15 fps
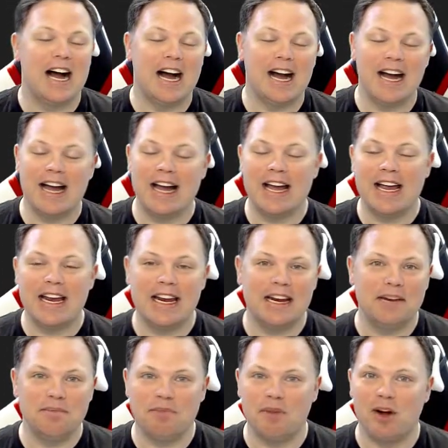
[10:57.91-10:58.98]

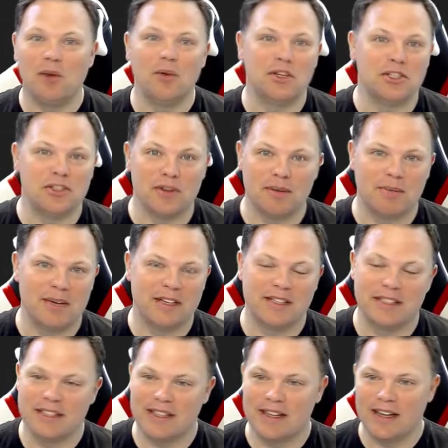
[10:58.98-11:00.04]
I always do updates.